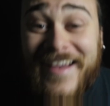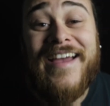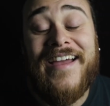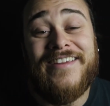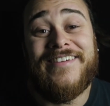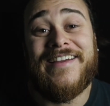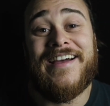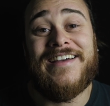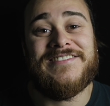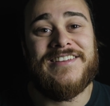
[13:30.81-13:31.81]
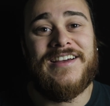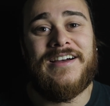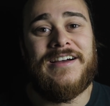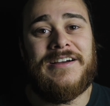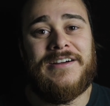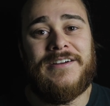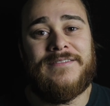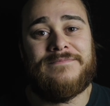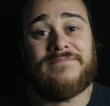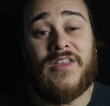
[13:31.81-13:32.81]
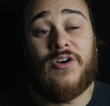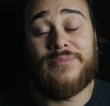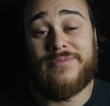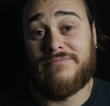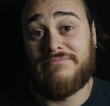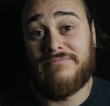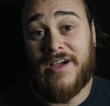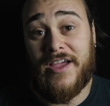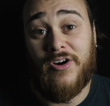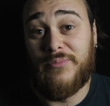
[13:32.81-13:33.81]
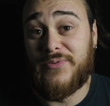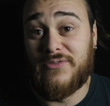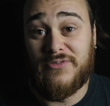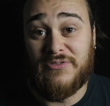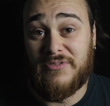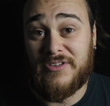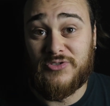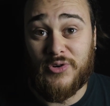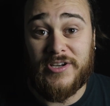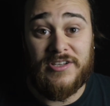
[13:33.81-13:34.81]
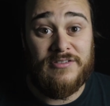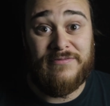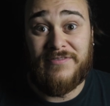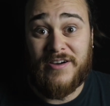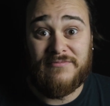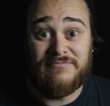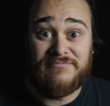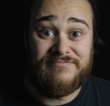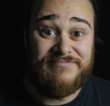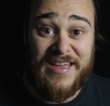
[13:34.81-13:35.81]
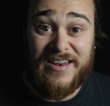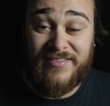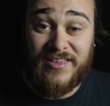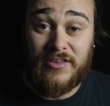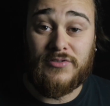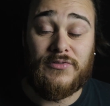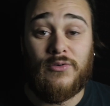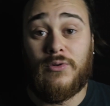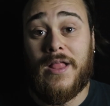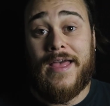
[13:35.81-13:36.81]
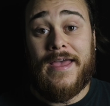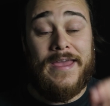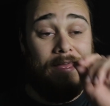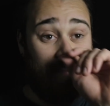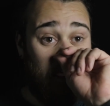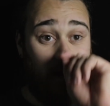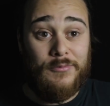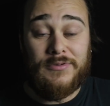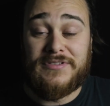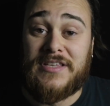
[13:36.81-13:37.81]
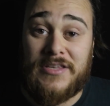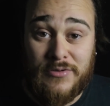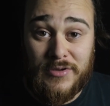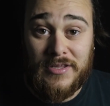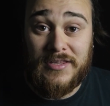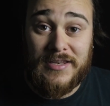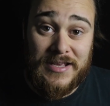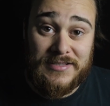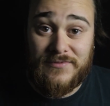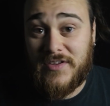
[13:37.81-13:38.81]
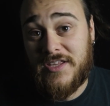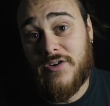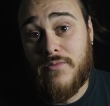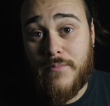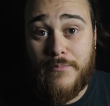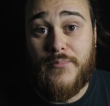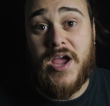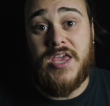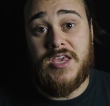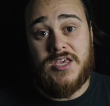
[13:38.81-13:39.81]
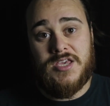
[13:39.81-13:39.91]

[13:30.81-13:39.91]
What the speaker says: Anyway, guys, I hope you enjoyed it. You found anything useful, and I will see you in the next video. Bye.